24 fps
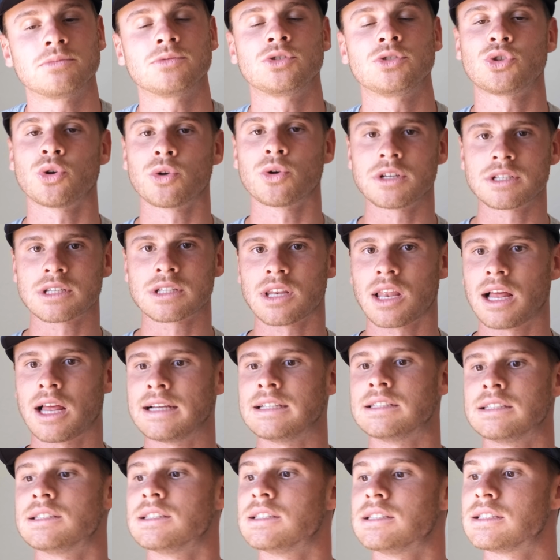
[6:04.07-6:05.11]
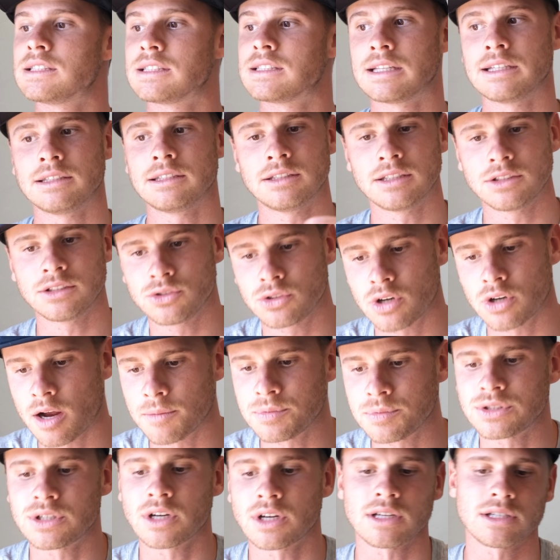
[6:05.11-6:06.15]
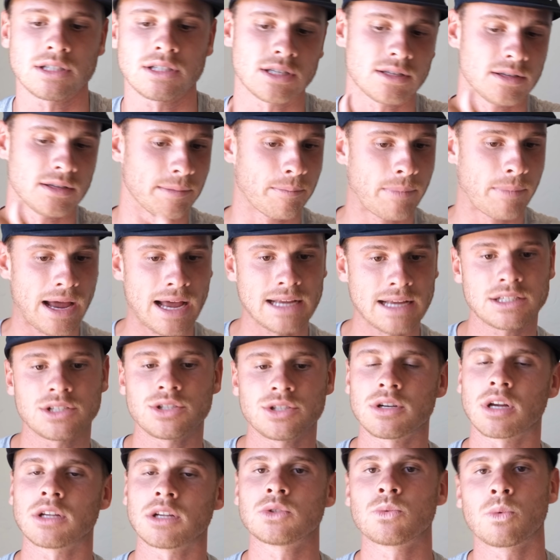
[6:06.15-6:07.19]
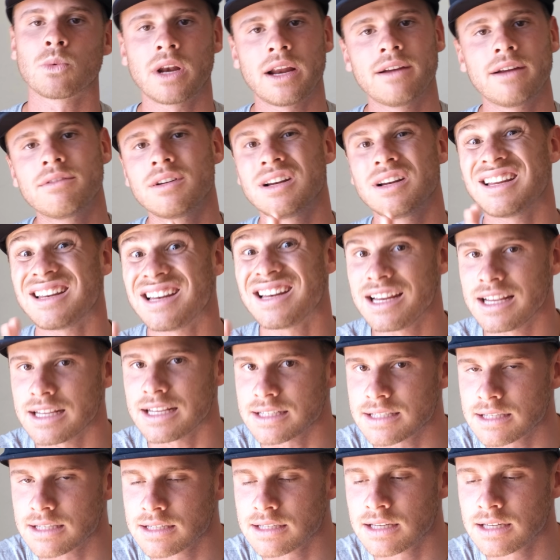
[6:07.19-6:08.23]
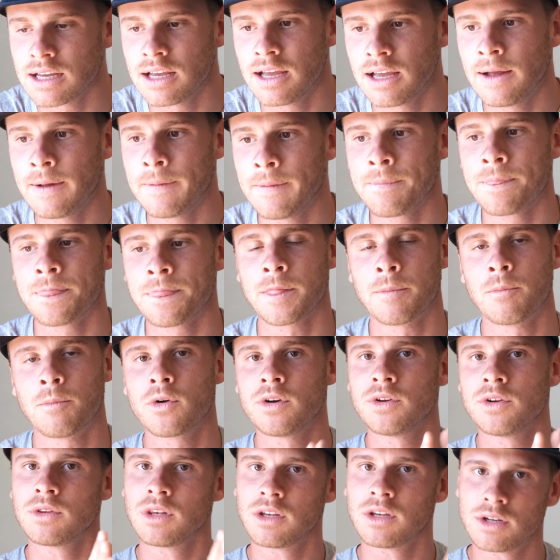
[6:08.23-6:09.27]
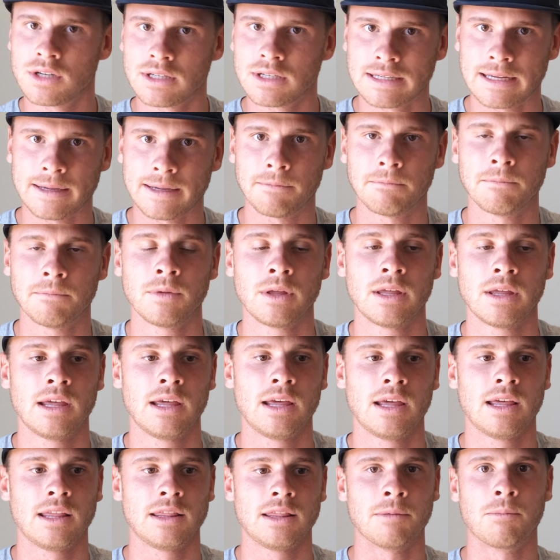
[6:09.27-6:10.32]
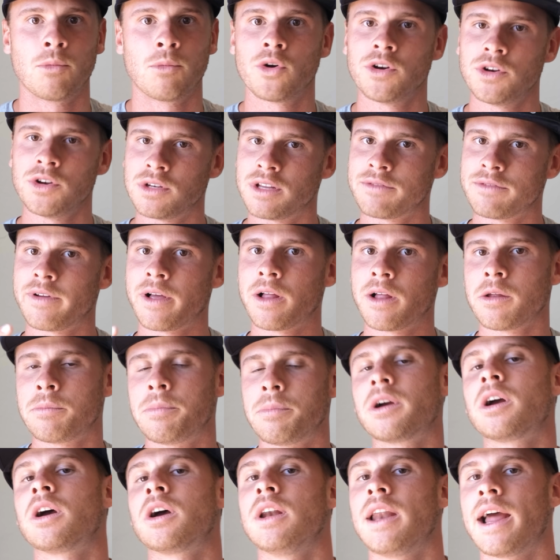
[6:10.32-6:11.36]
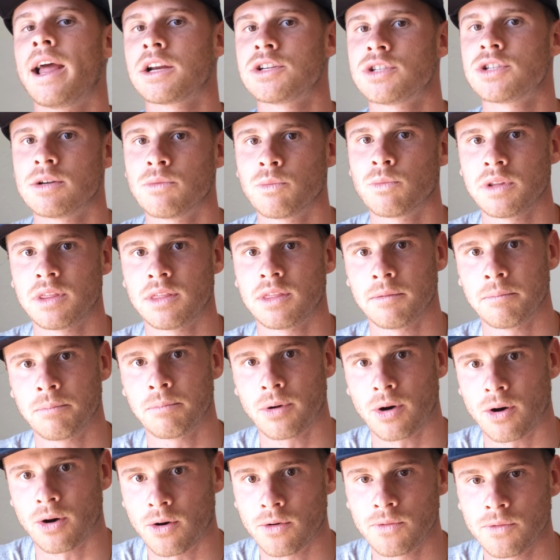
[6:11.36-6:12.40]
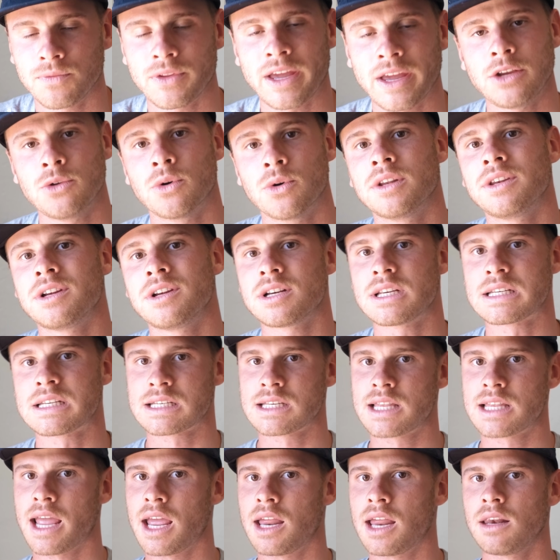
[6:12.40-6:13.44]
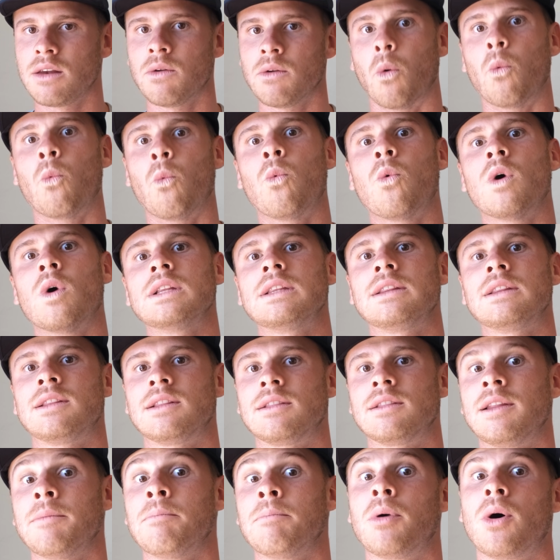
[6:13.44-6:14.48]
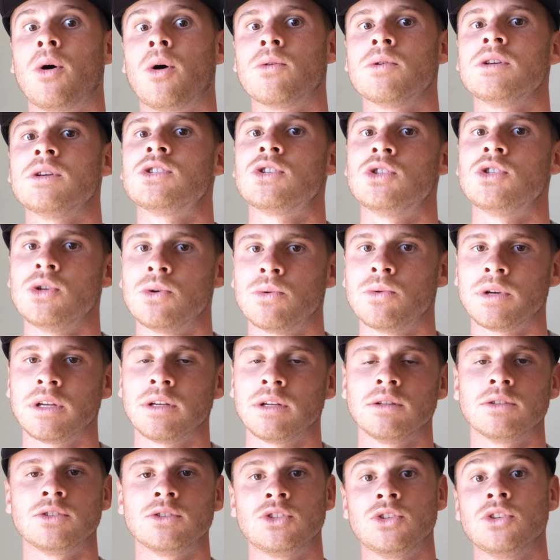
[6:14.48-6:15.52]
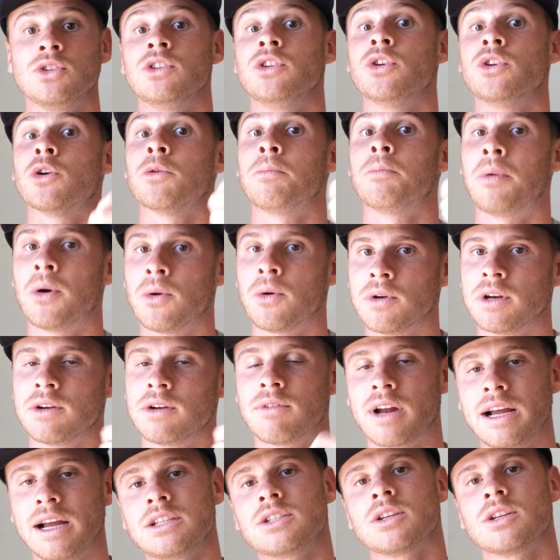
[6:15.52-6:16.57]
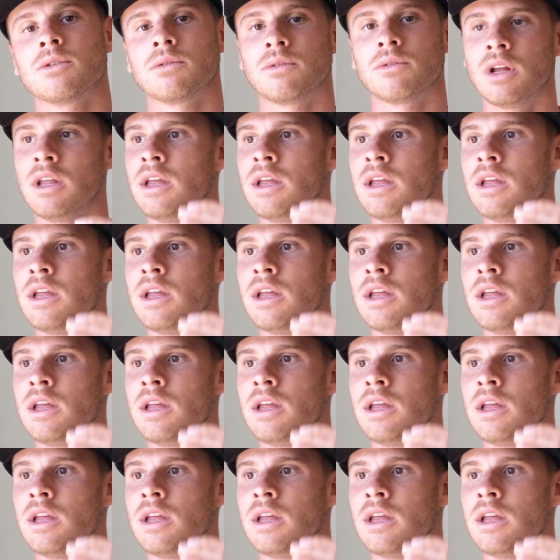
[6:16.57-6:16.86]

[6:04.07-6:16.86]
short slices, the drop shots, the passing shots, whatever it is, the more you learn them, the more you develop a connection with the ball, that you understand what the ball is doing to your opponent, right? So